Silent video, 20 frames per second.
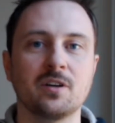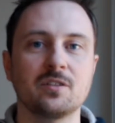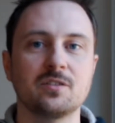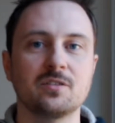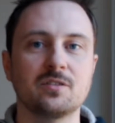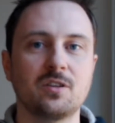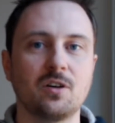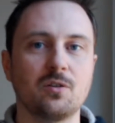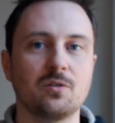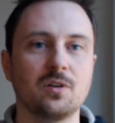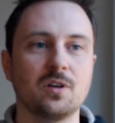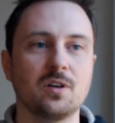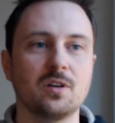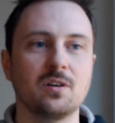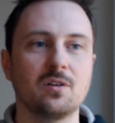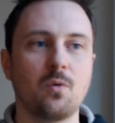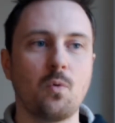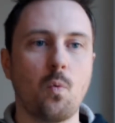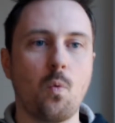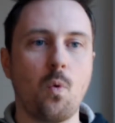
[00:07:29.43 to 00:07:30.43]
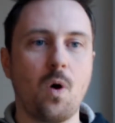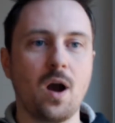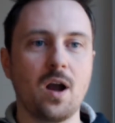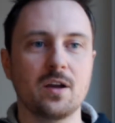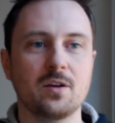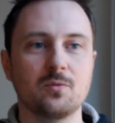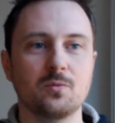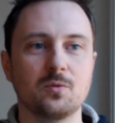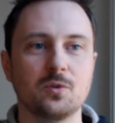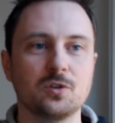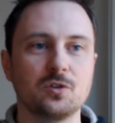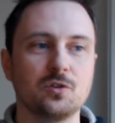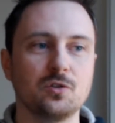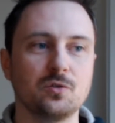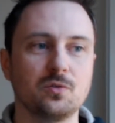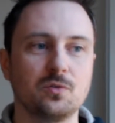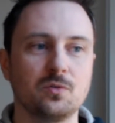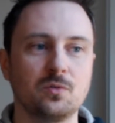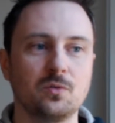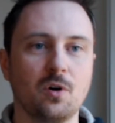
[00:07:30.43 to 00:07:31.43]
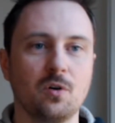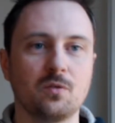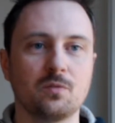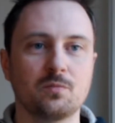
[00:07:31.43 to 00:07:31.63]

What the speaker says: So why would you